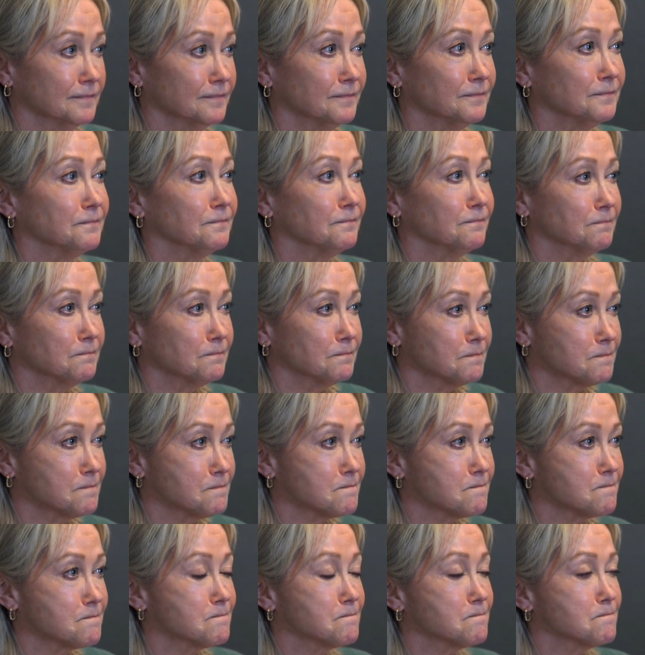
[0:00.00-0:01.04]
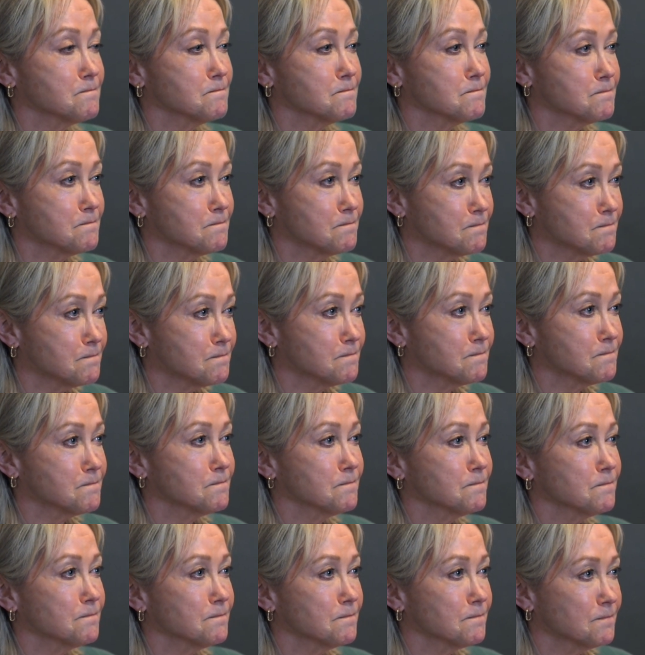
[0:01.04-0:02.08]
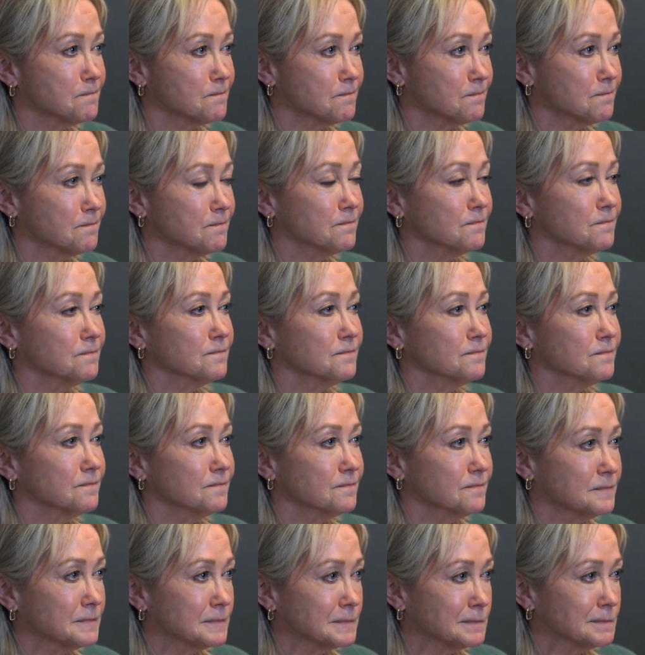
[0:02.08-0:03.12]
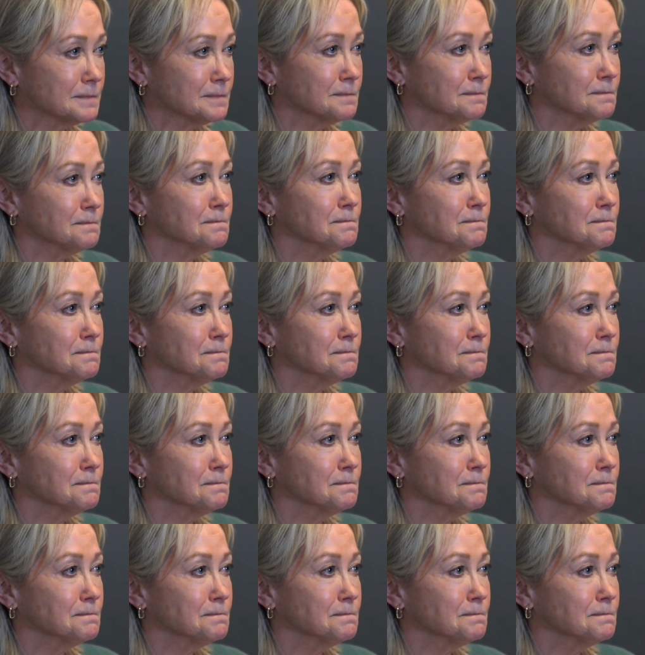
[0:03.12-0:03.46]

The person shown says nothing.